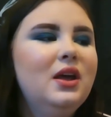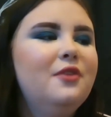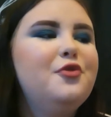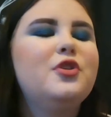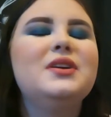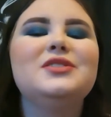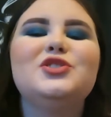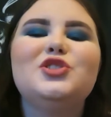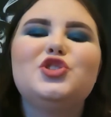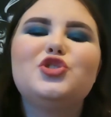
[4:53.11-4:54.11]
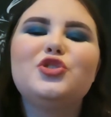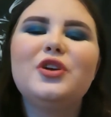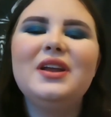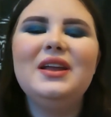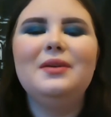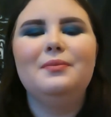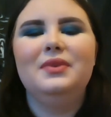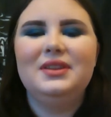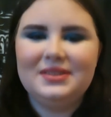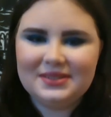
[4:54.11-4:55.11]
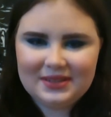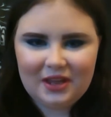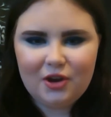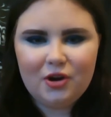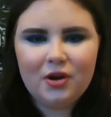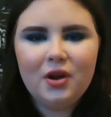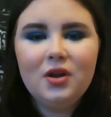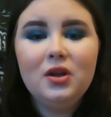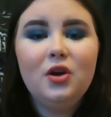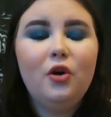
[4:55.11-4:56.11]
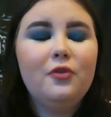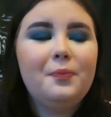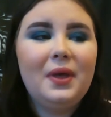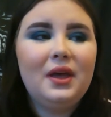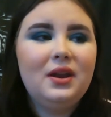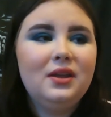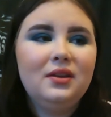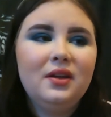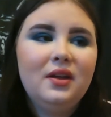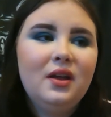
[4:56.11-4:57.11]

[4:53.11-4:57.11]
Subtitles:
If you're extremely scared of panning